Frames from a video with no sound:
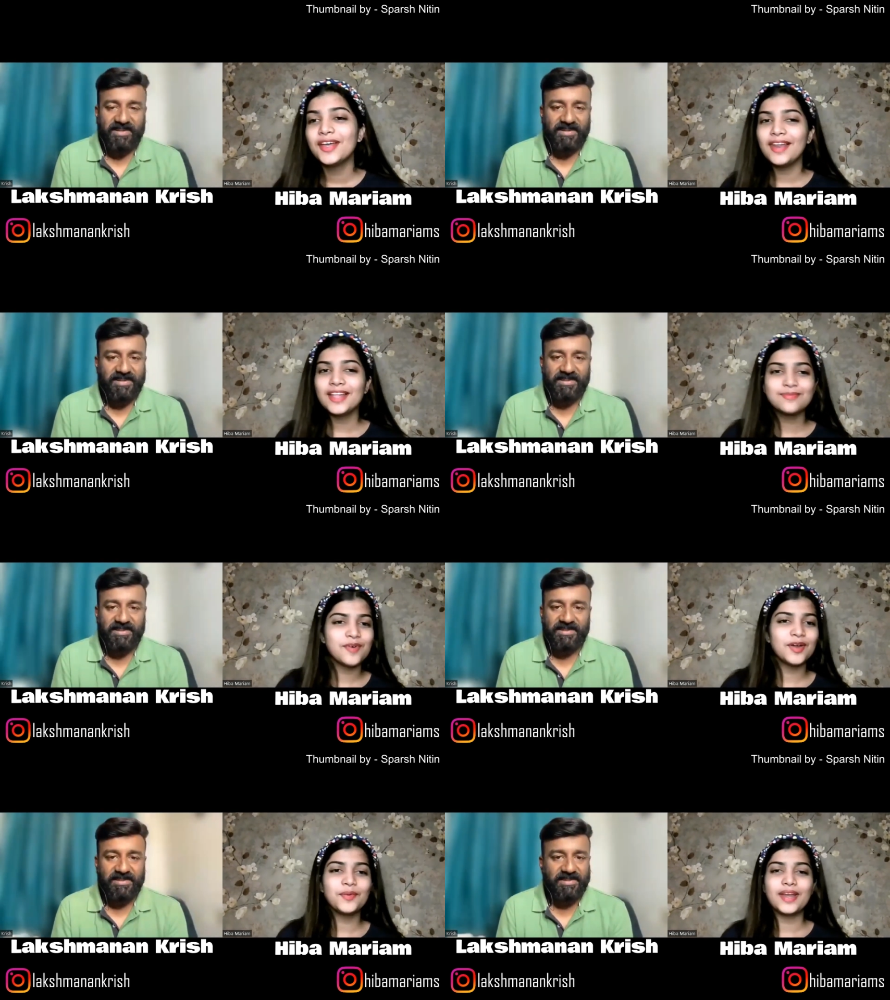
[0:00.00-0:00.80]
Speaker 1: Let's move
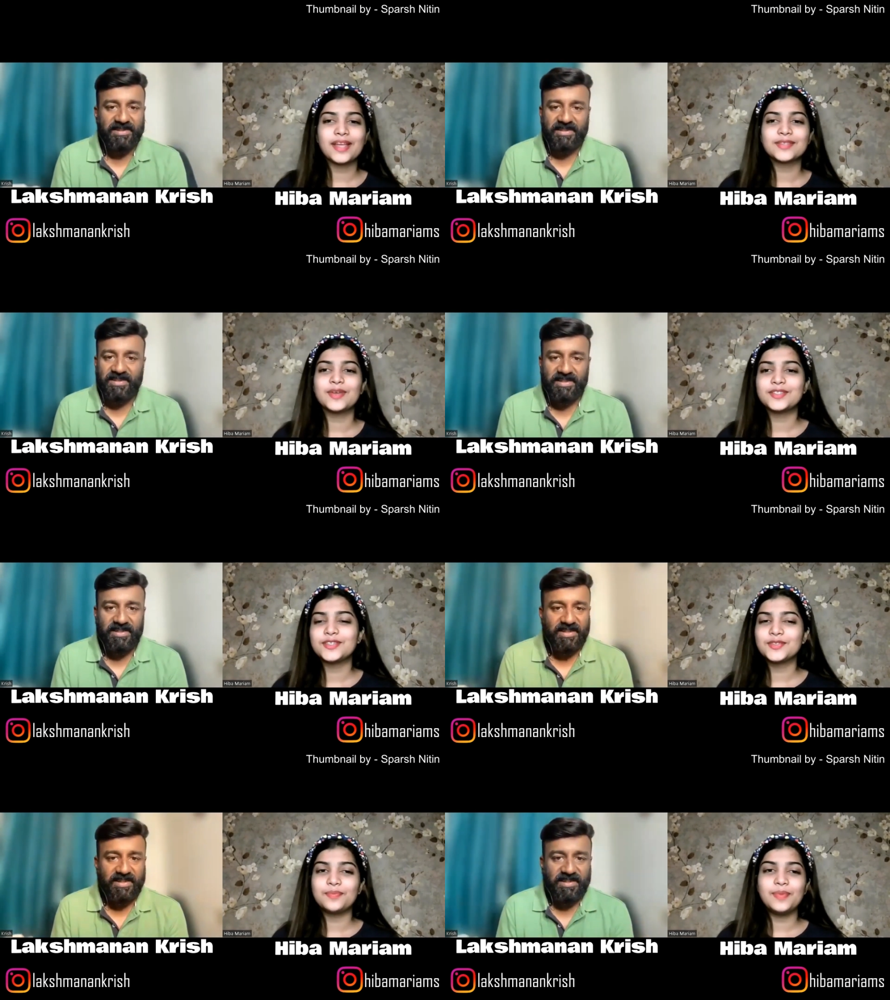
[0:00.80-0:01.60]
on to our next
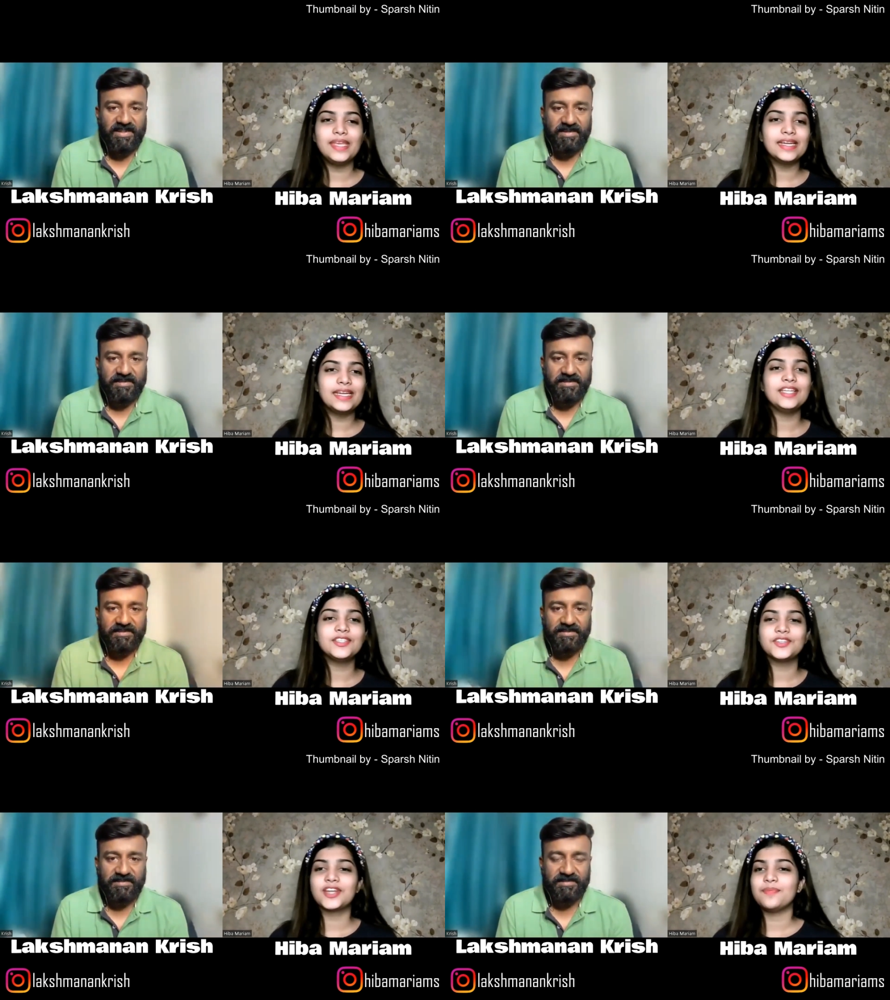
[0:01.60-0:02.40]
question. So being a
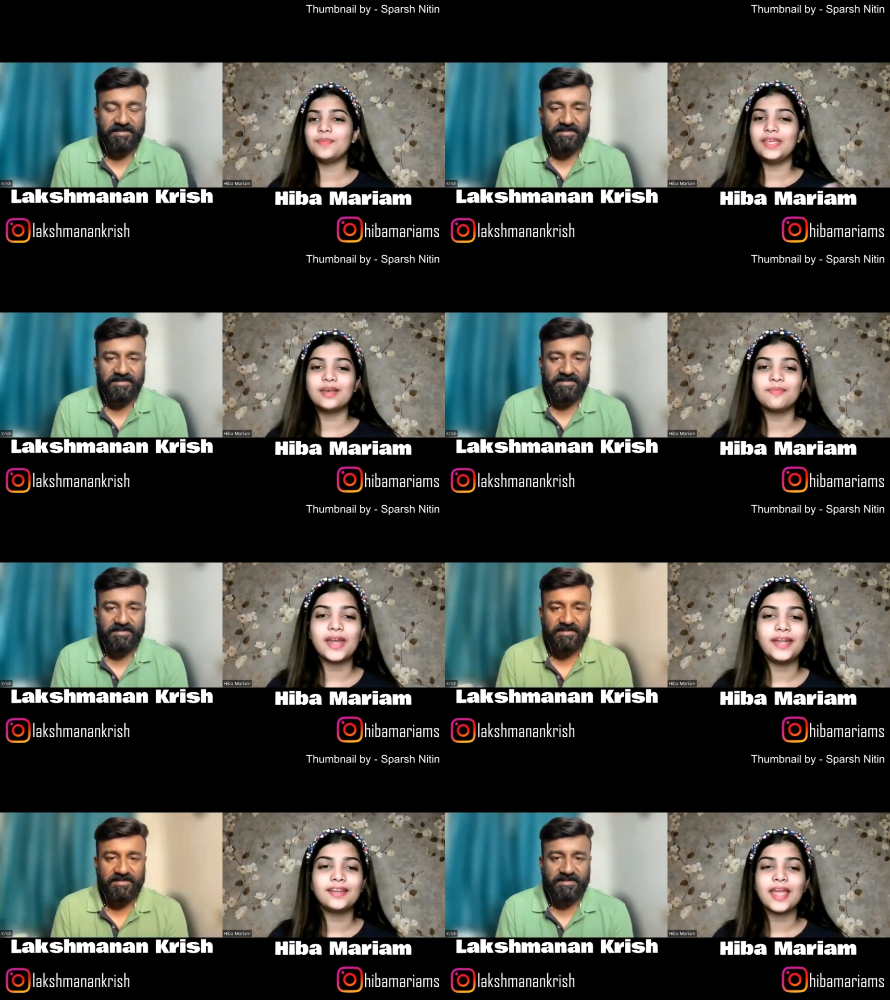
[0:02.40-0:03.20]
teacher and being a
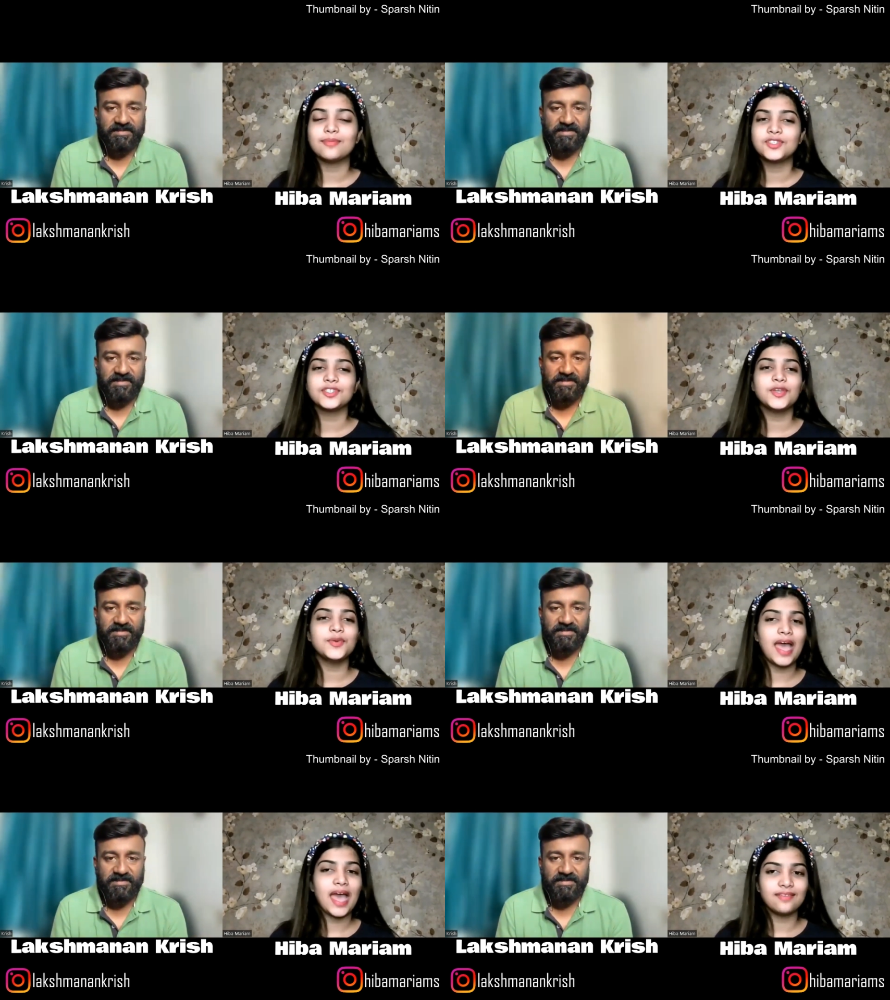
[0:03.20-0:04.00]
mentor, I'm sure you
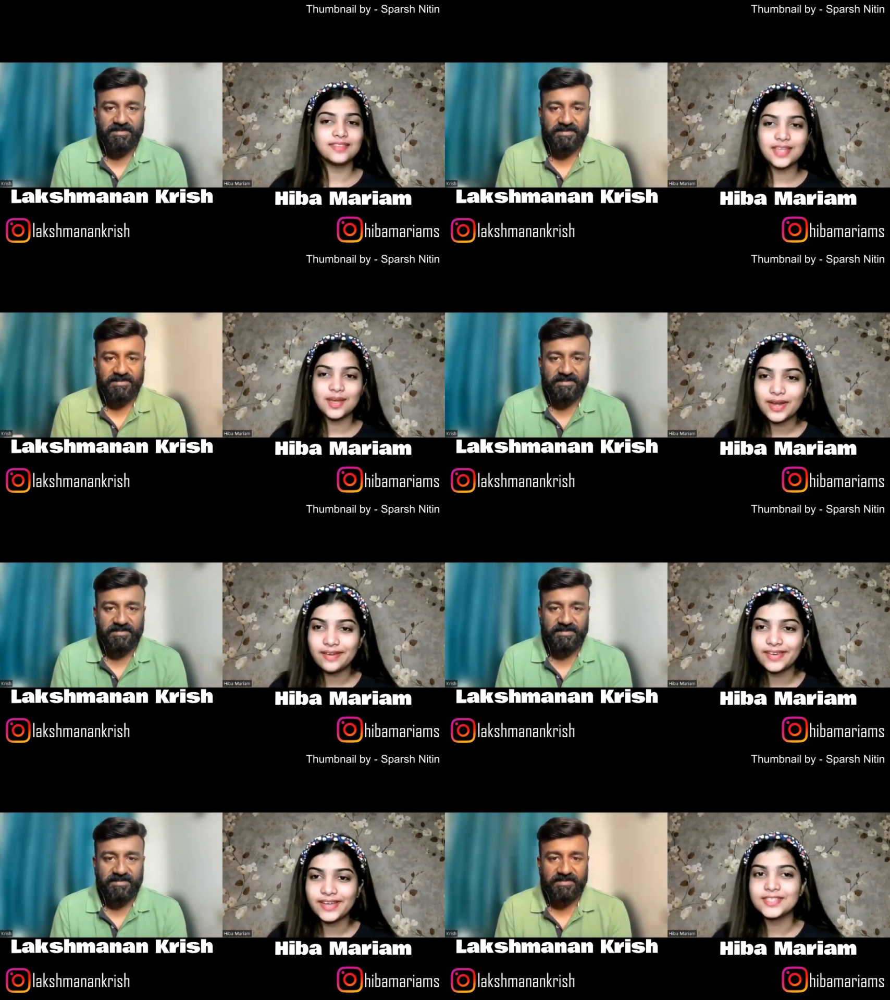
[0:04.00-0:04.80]
have some
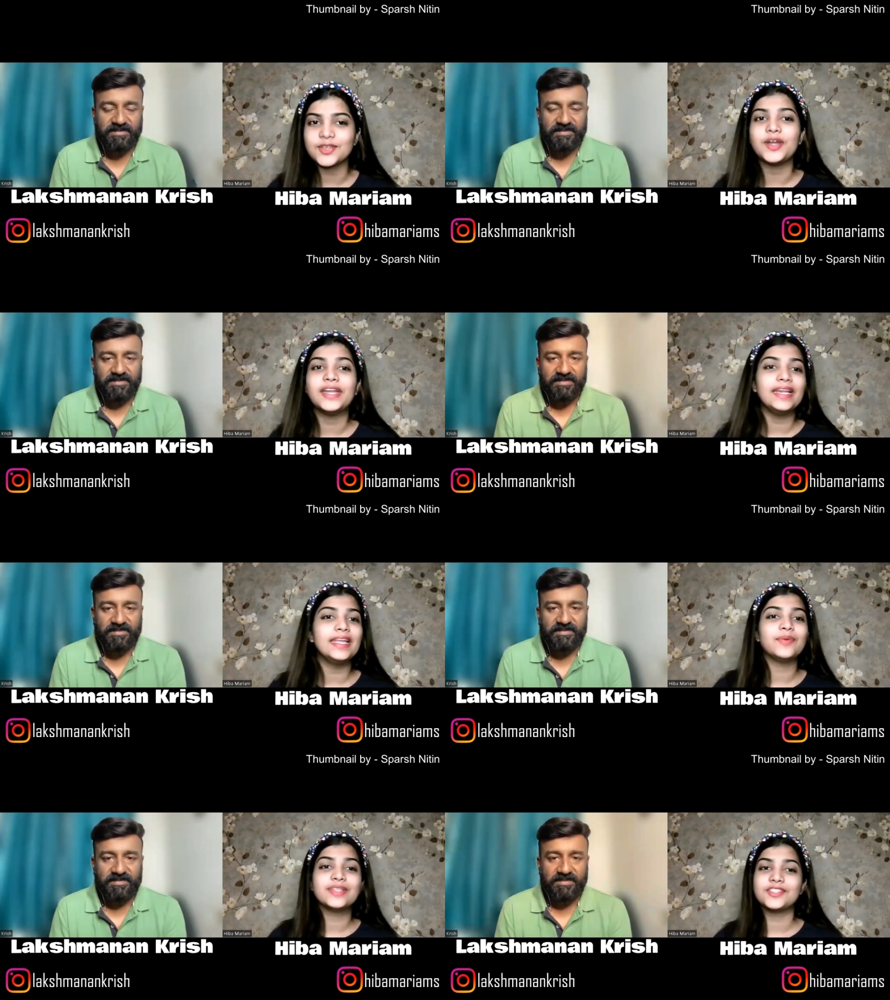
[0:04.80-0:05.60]
advice on
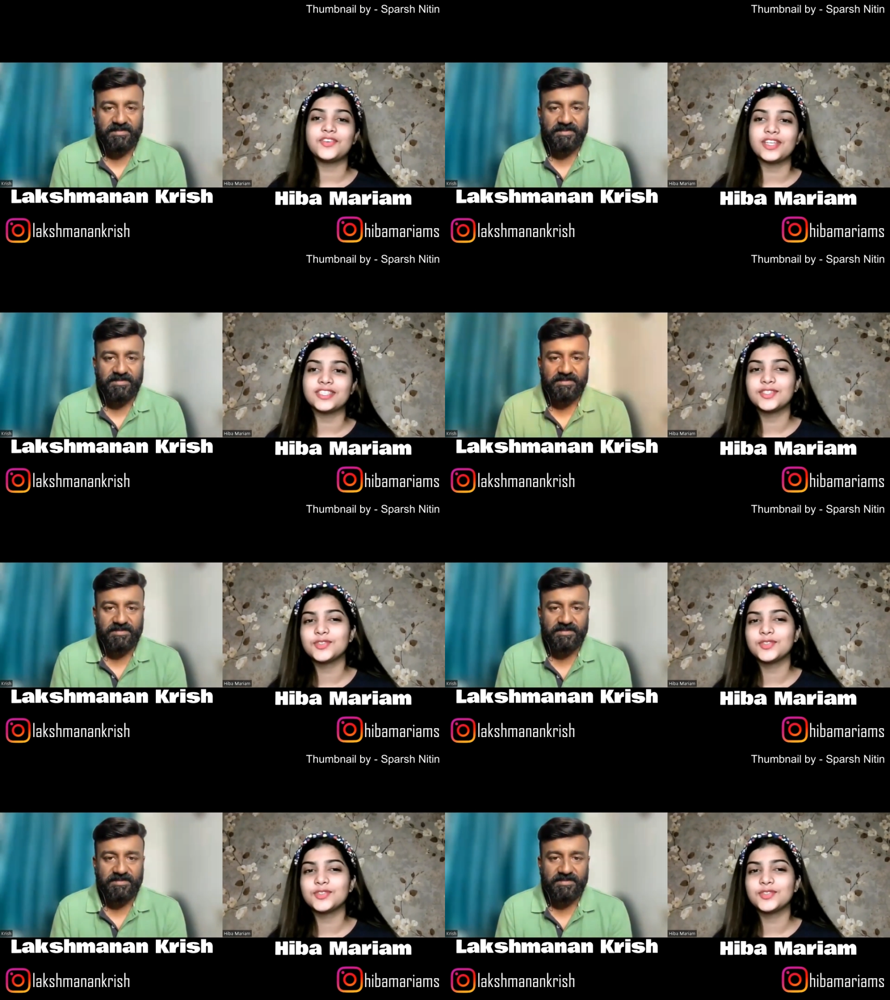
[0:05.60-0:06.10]
dealing with stress.